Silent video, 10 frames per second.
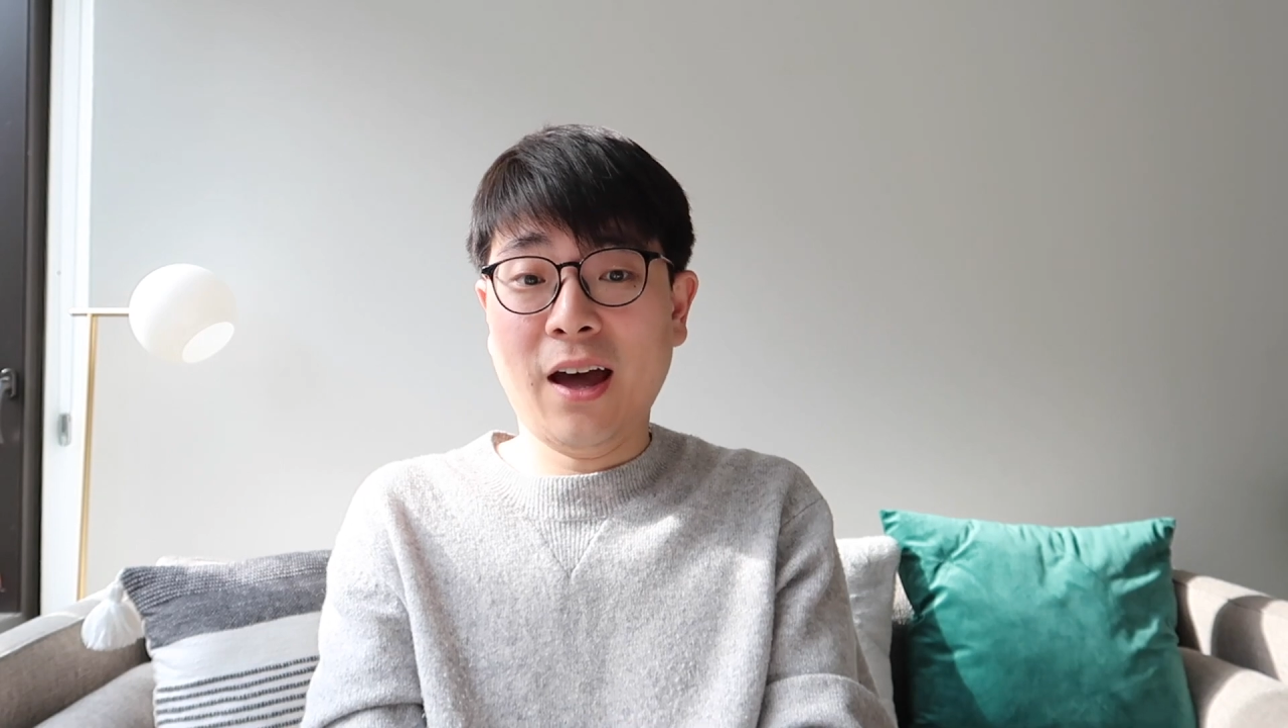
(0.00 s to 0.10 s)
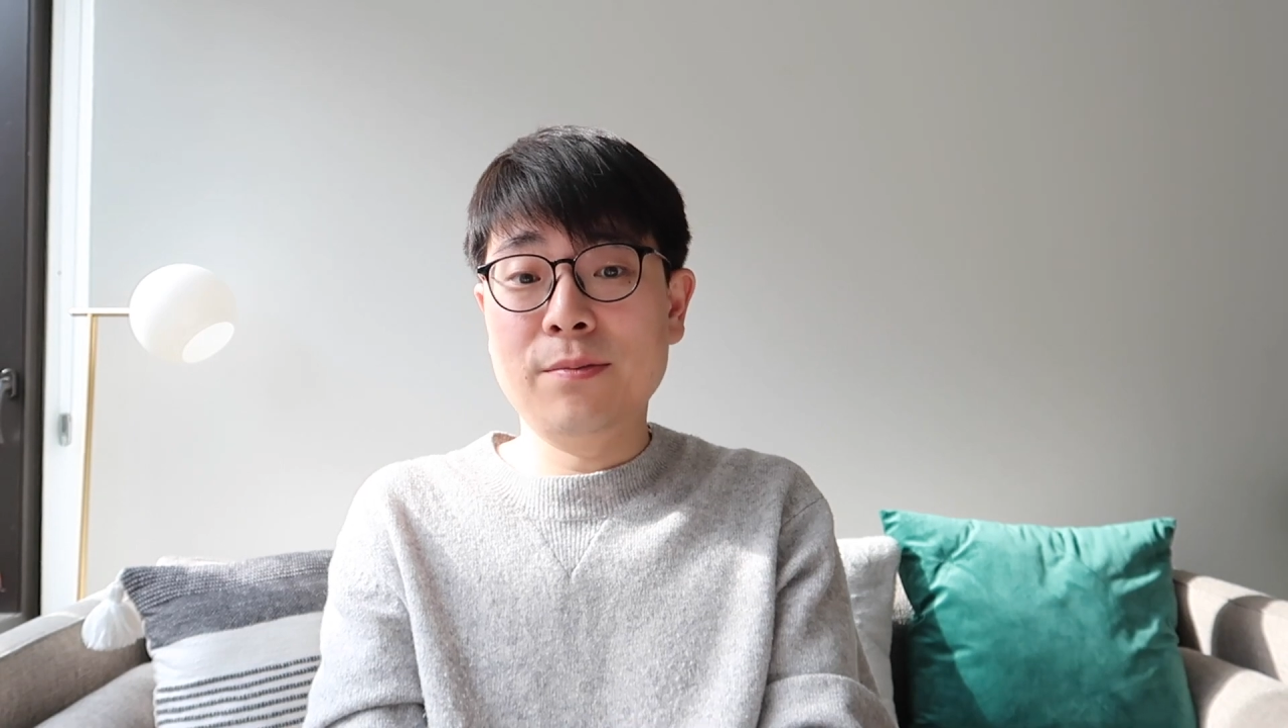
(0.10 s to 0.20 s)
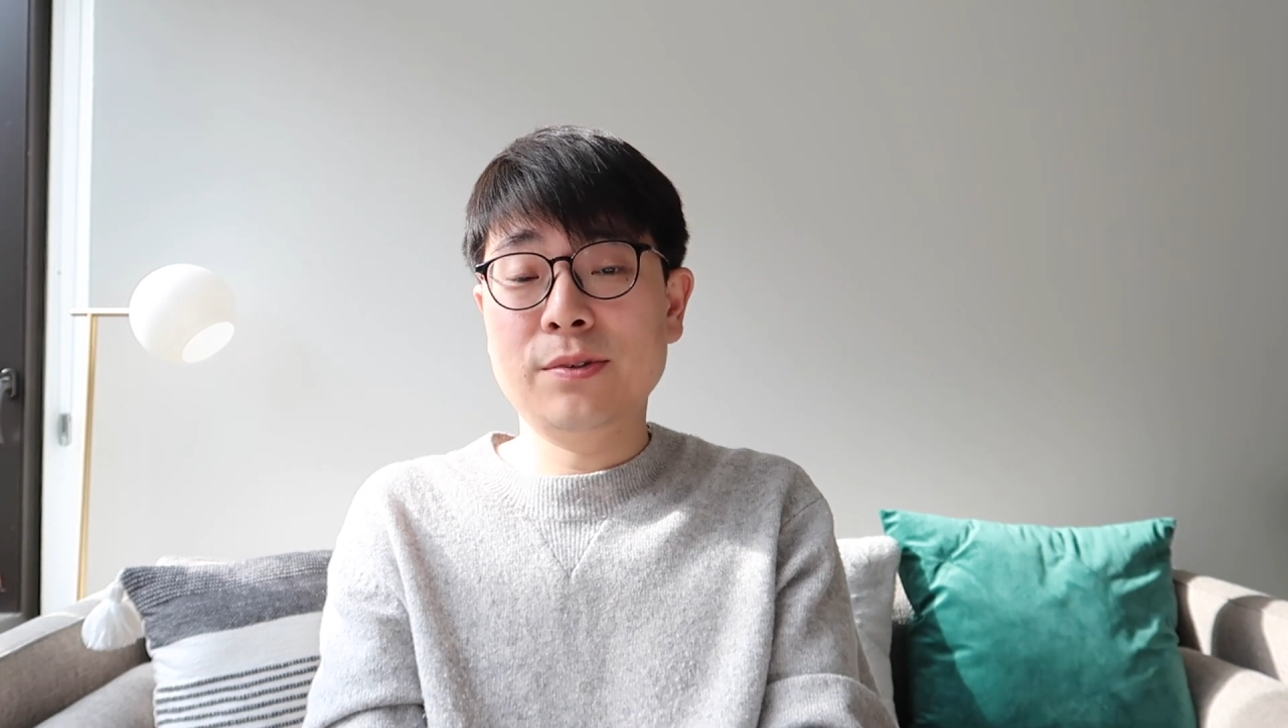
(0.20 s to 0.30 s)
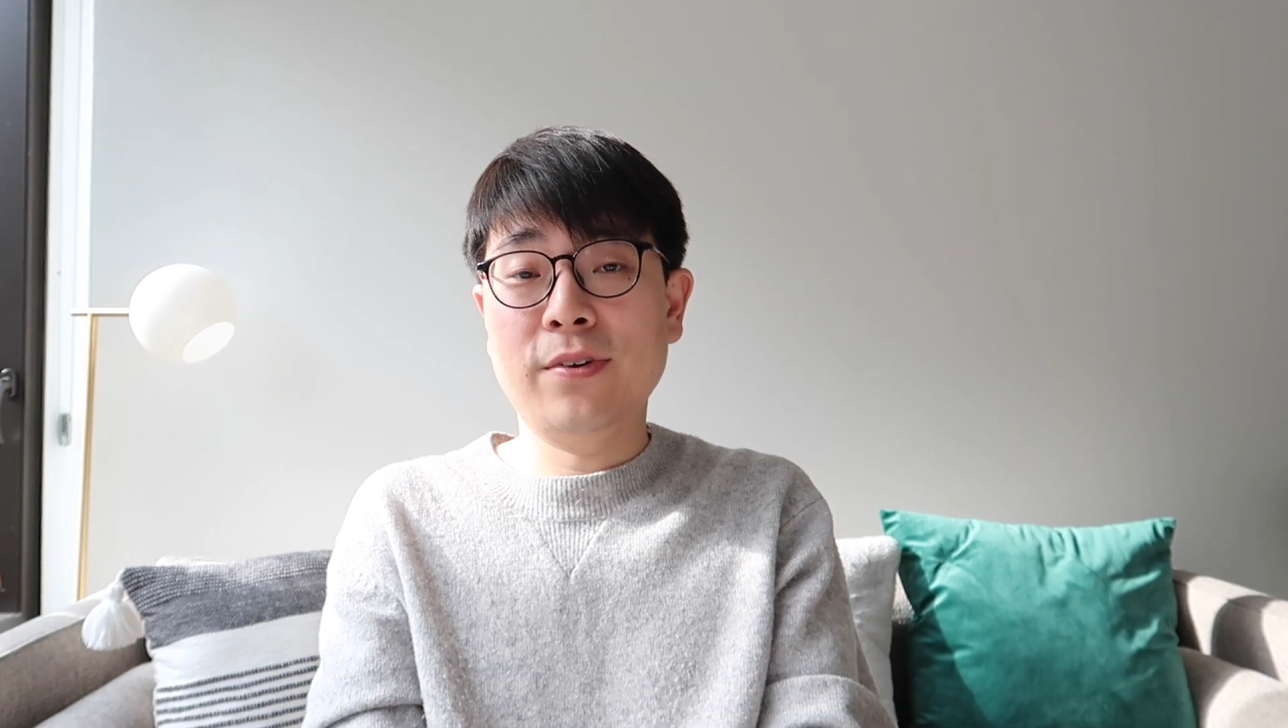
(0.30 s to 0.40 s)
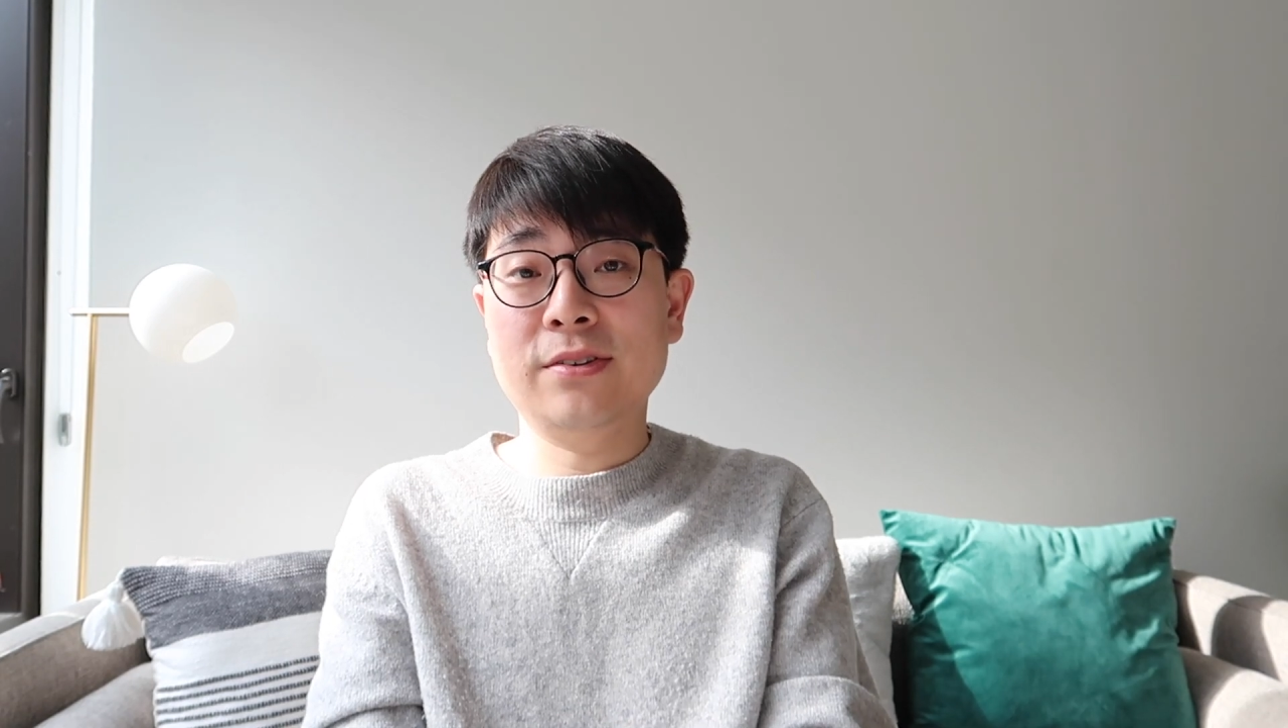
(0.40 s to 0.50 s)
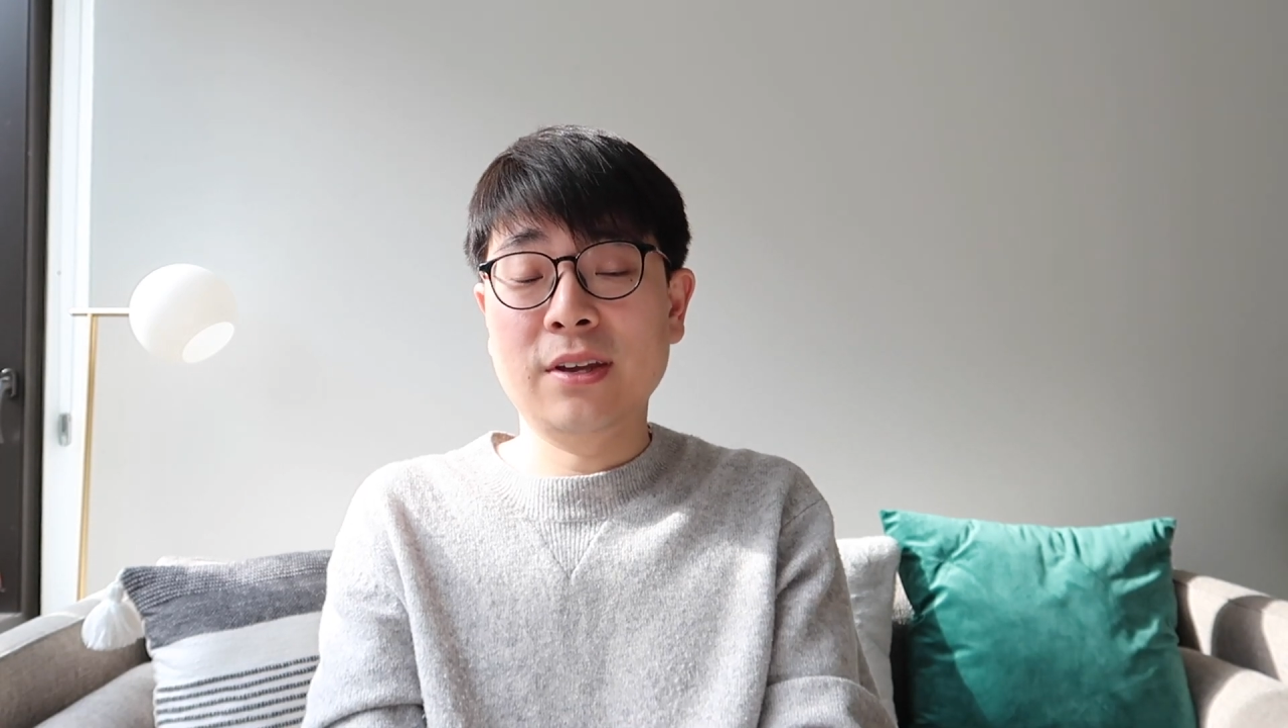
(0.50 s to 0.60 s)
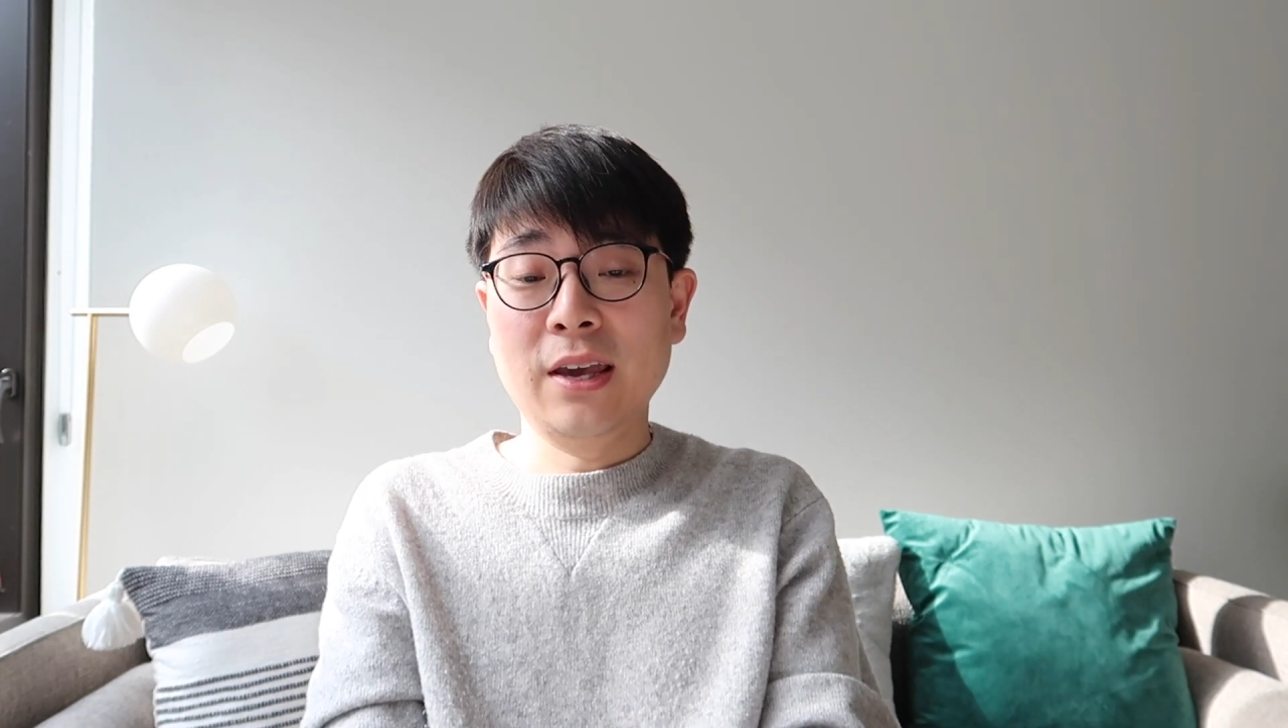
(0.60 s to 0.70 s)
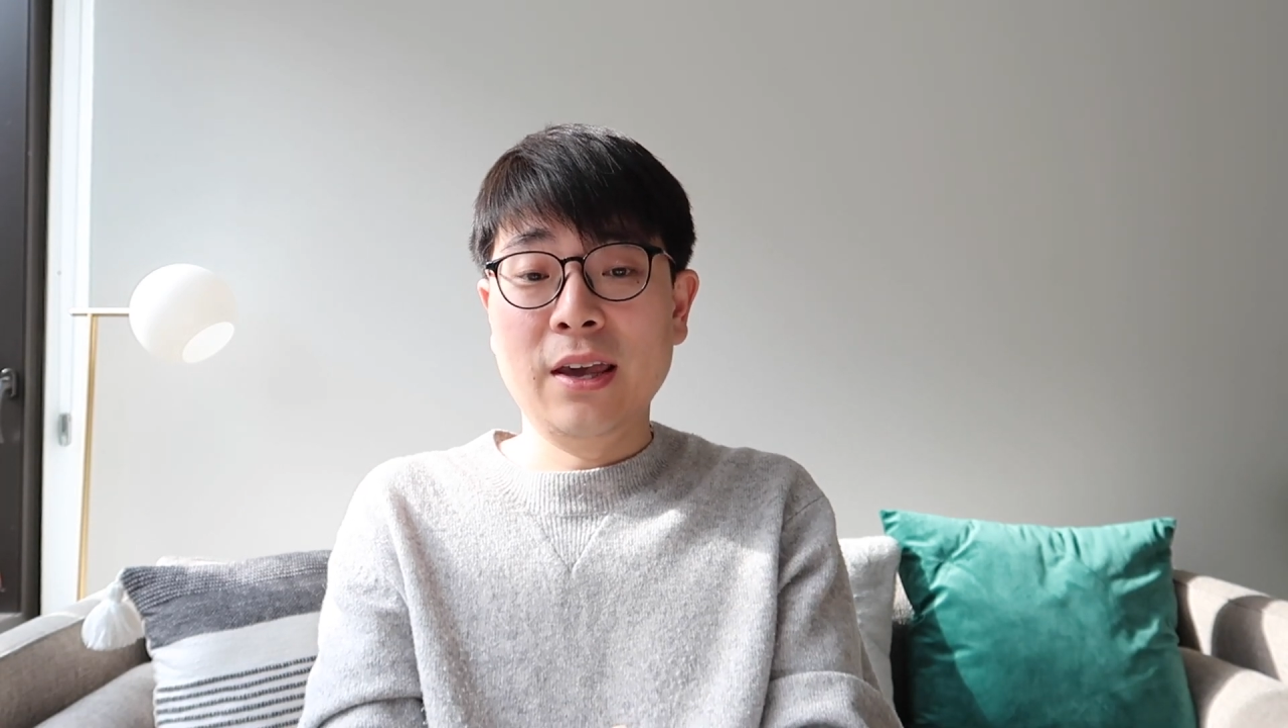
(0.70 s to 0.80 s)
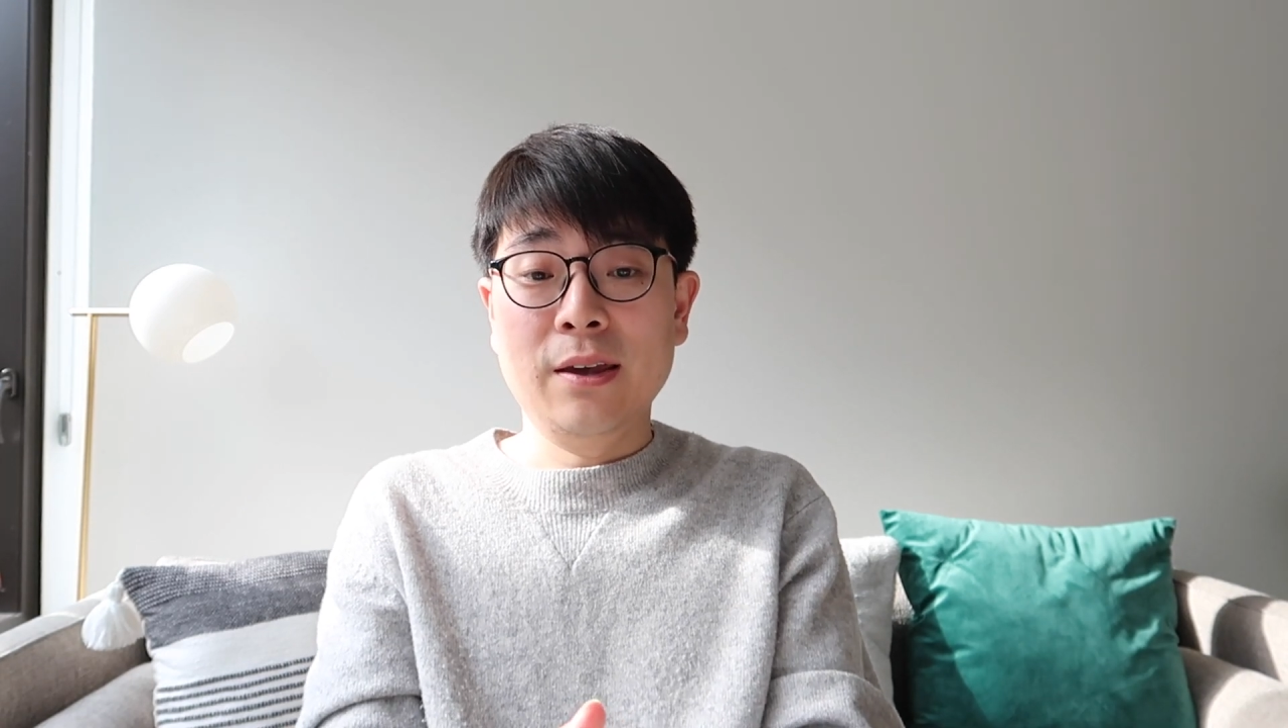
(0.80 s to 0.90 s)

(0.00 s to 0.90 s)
comes with